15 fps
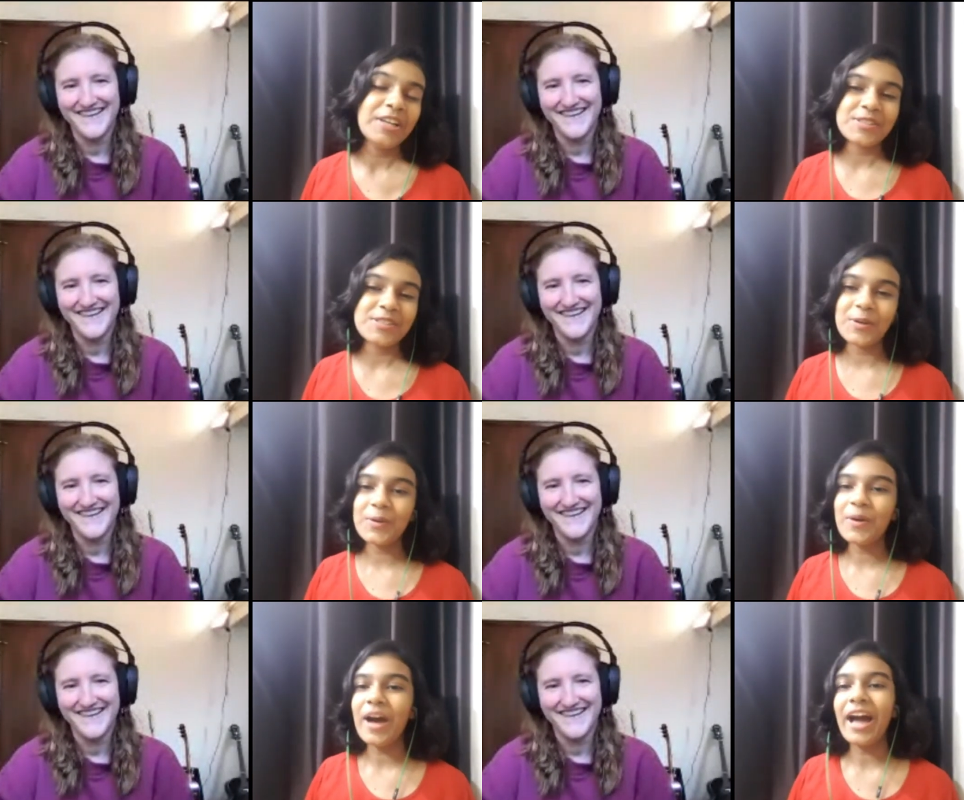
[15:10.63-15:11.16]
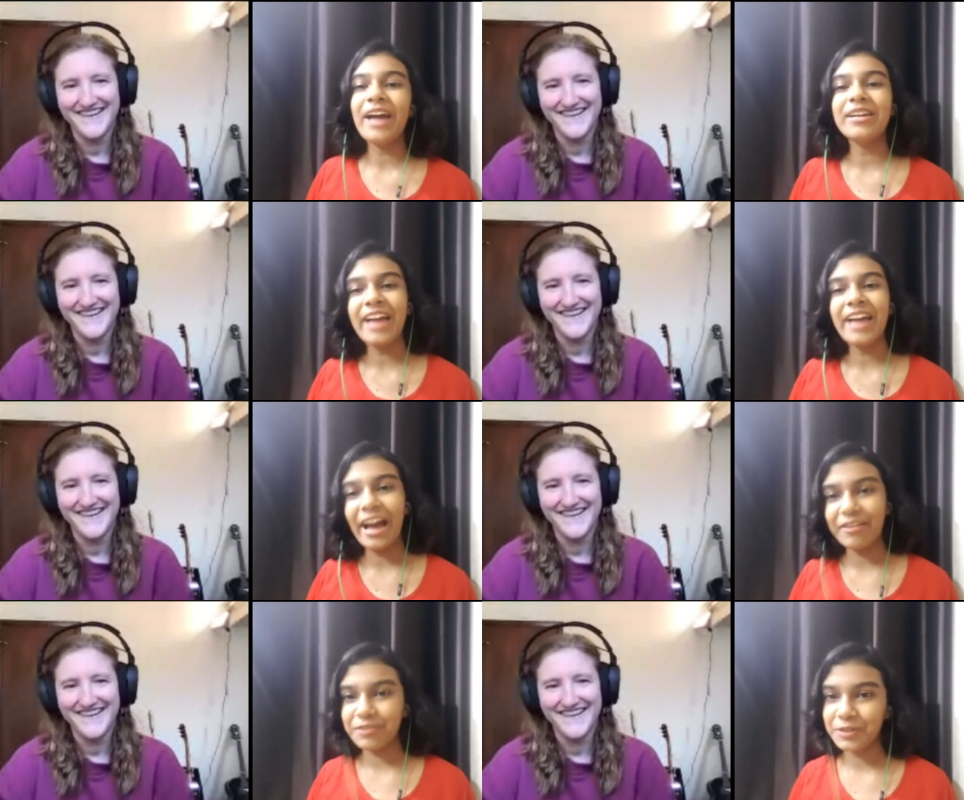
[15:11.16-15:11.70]
Speaker 1: So I
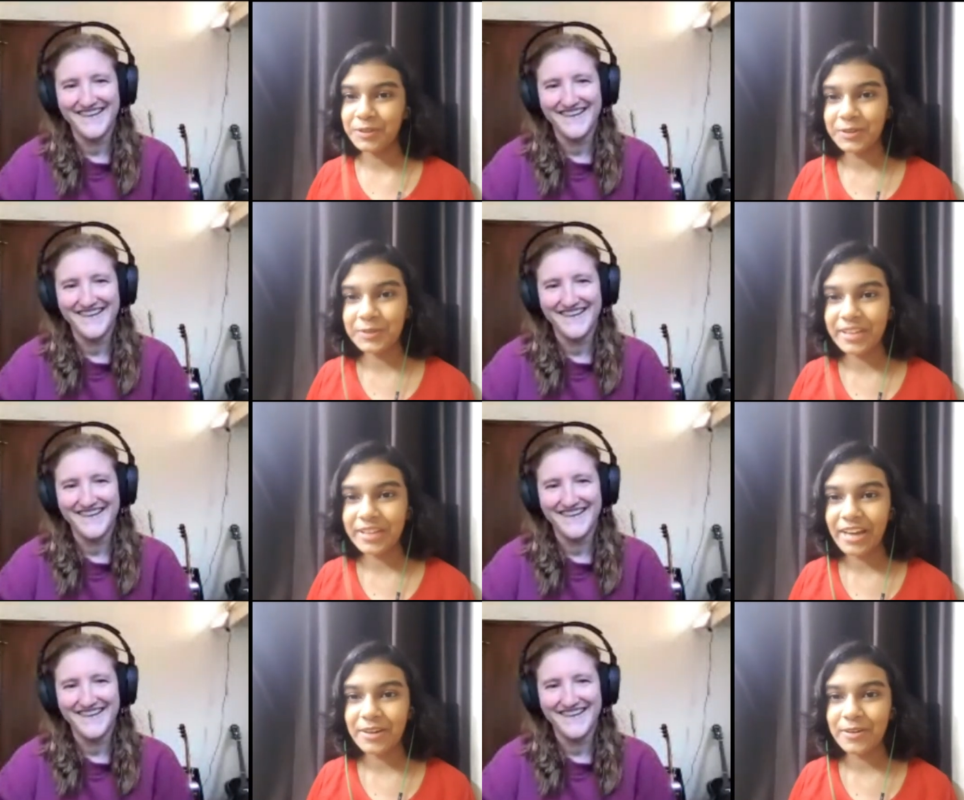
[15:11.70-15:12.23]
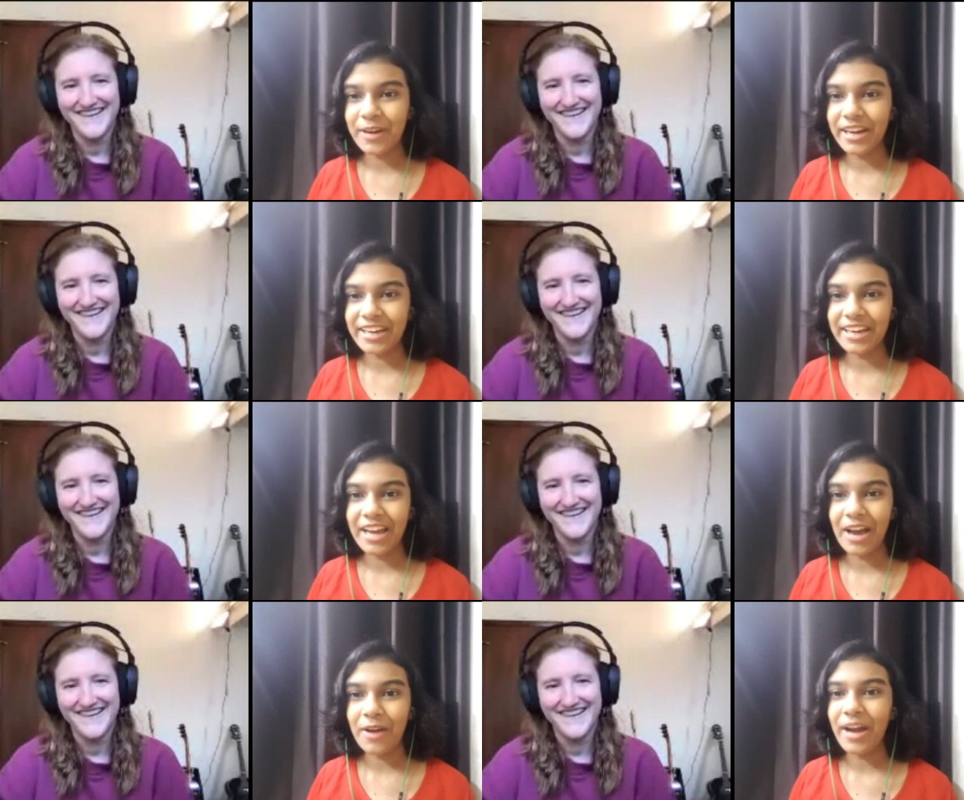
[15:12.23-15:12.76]
have to do that right
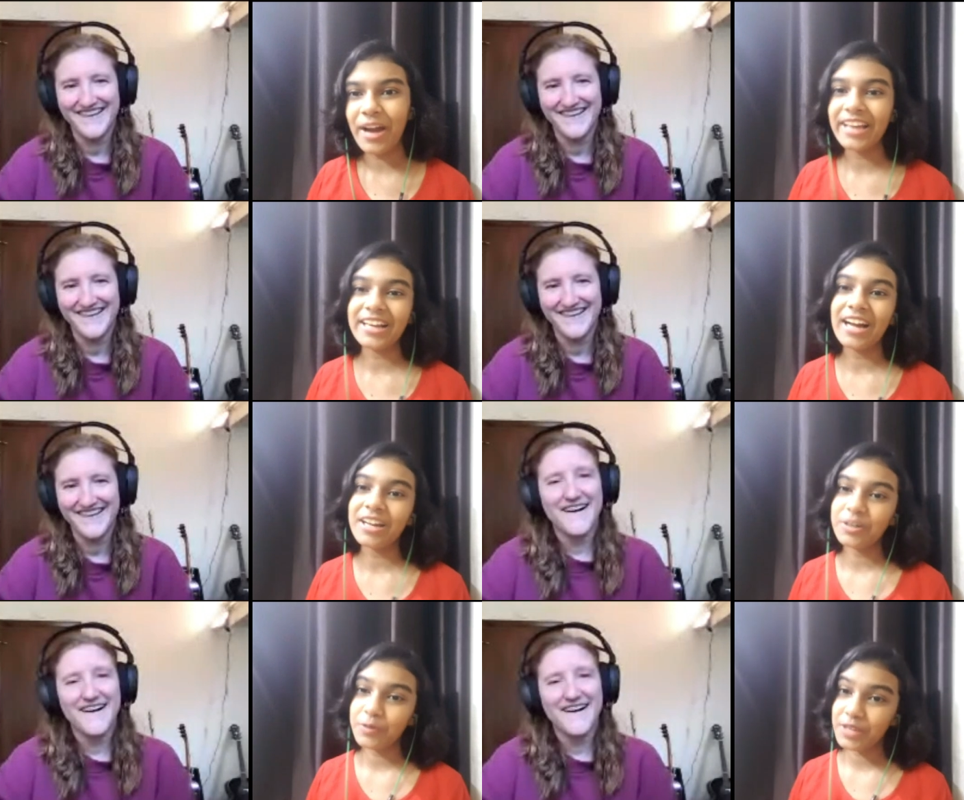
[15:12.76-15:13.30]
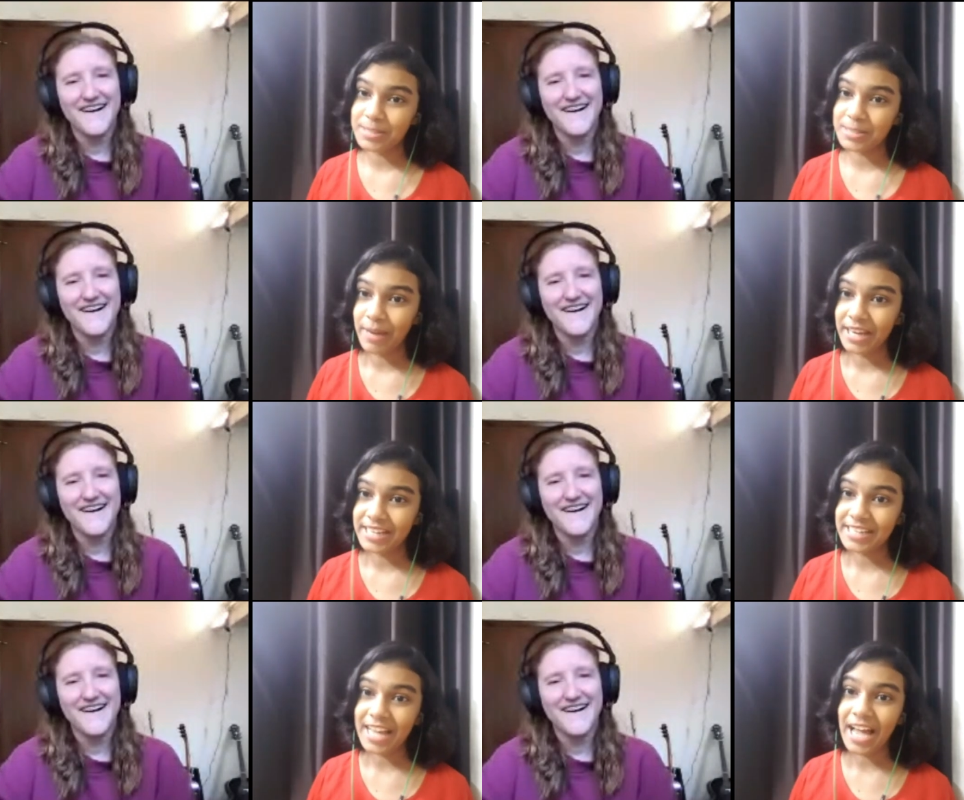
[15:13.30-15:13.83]
now. I can't waste
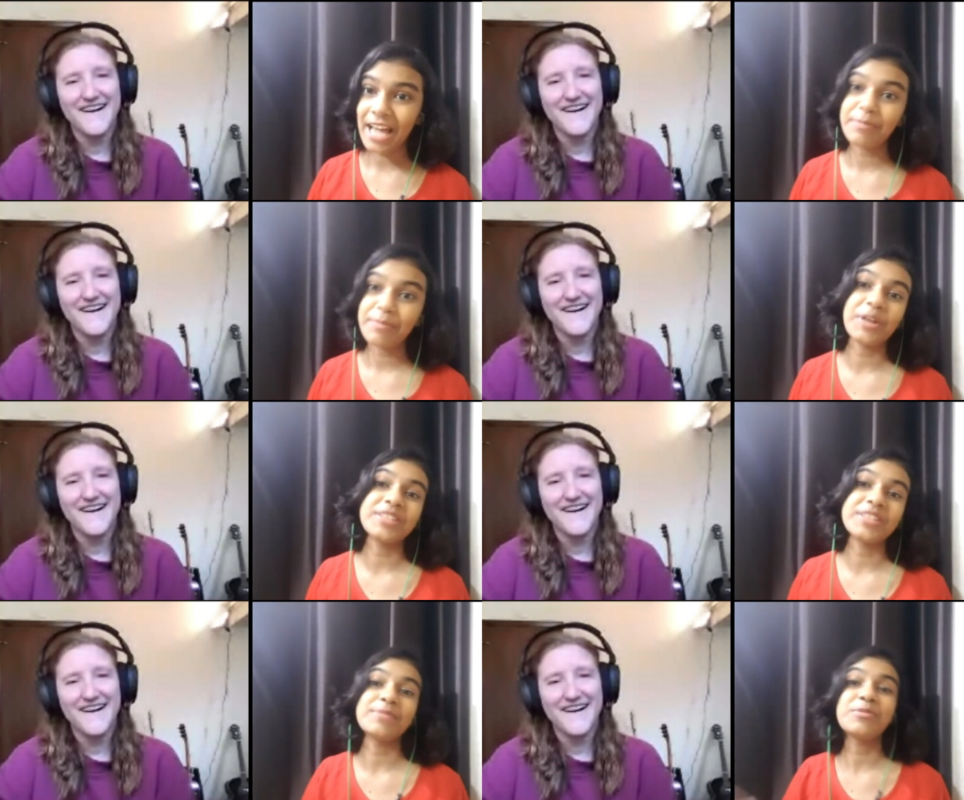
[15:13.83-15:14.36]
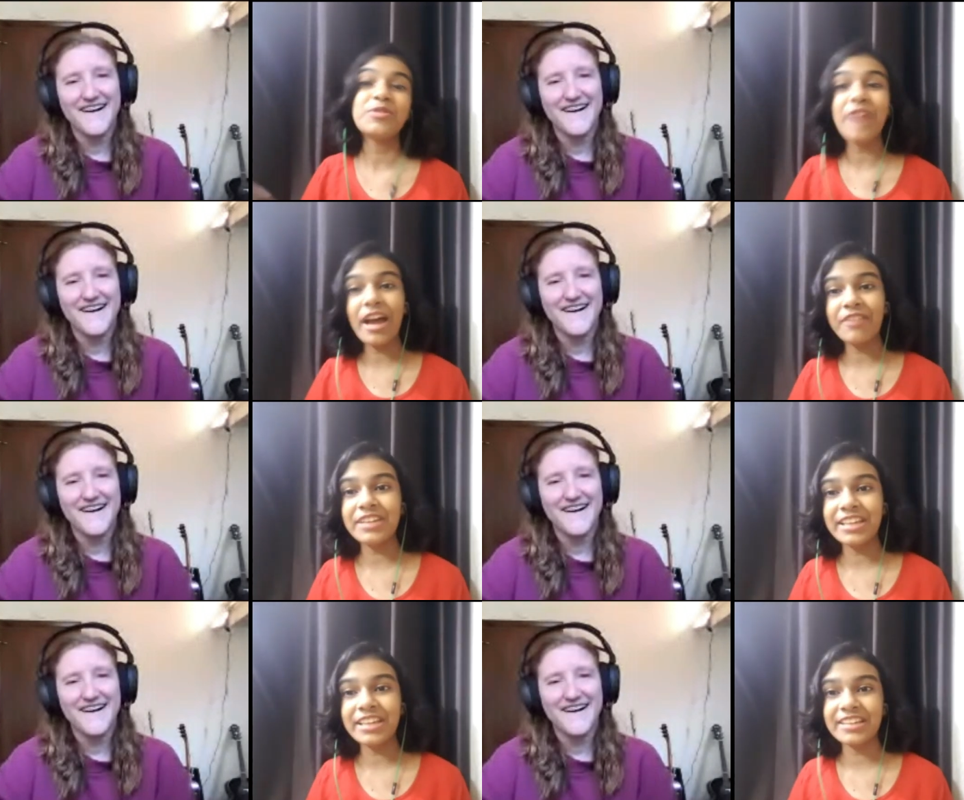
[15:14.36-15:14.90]
my time because I'm
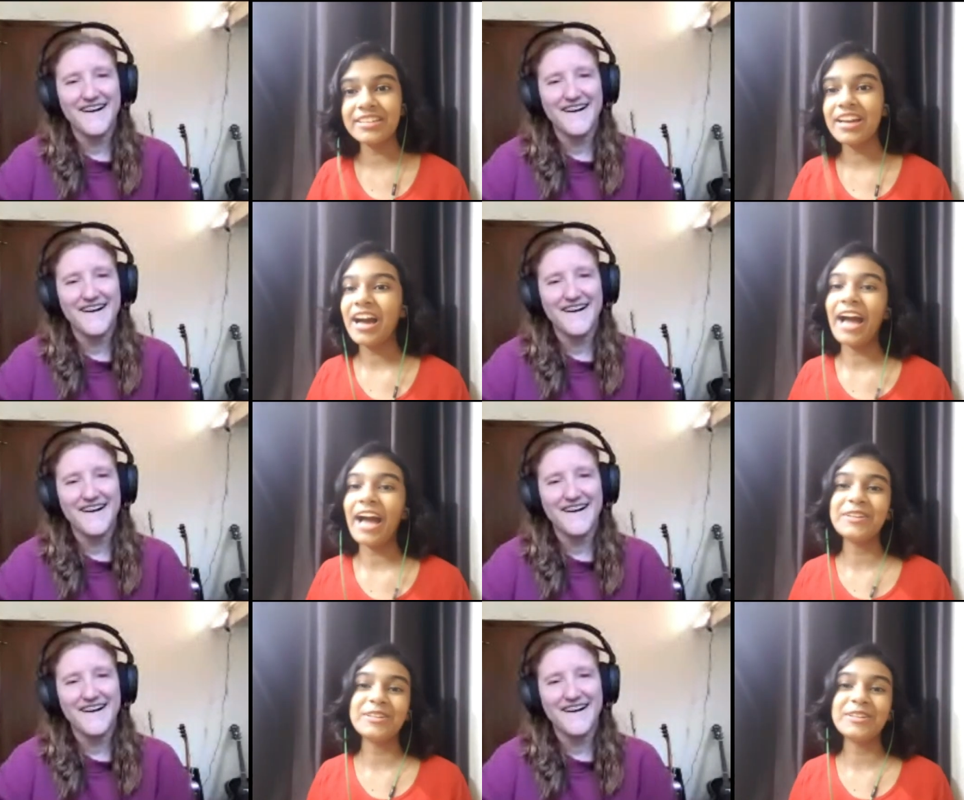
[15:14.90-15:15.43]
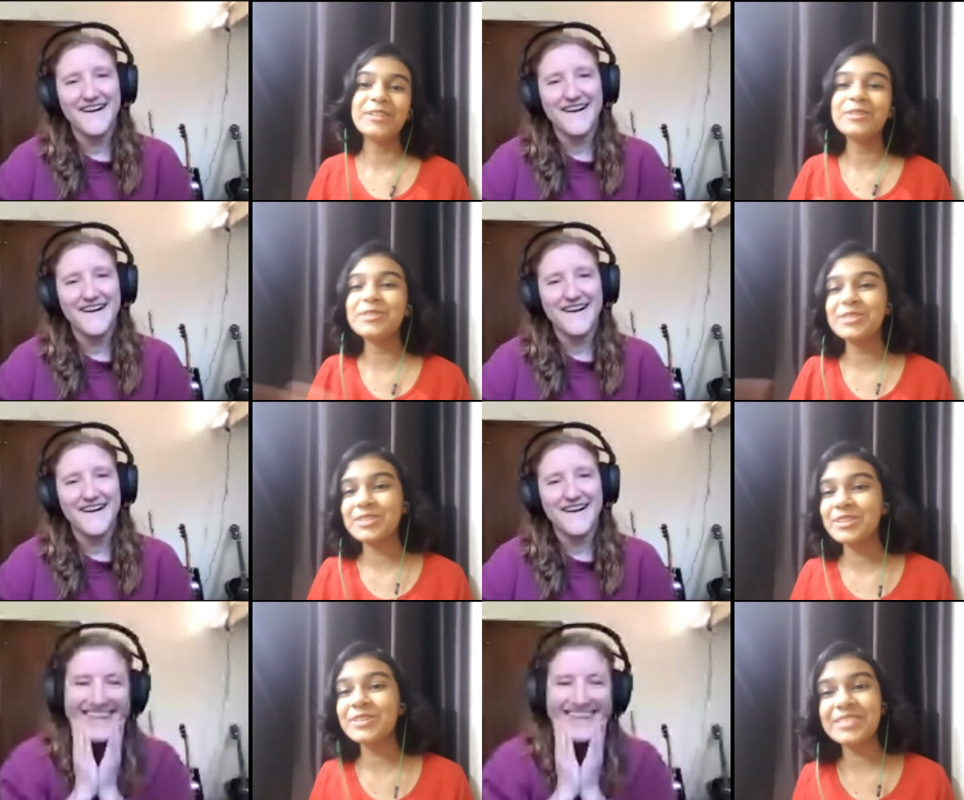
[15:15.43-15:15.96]
traveling. I lose
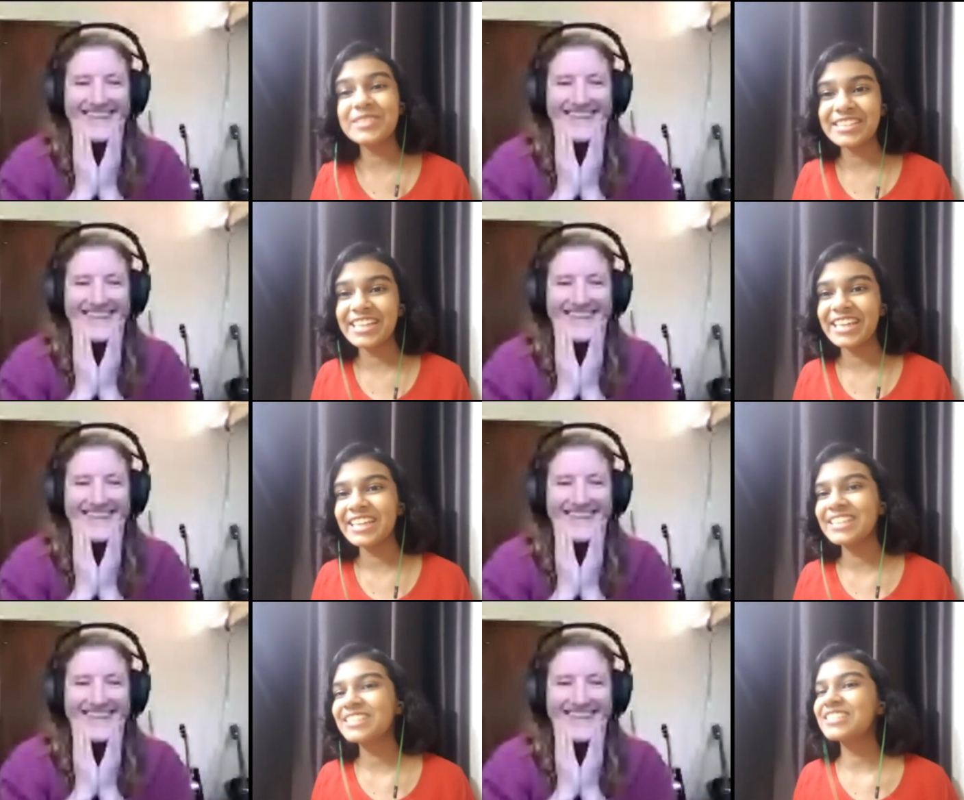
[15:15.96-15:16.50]
yeah. those days.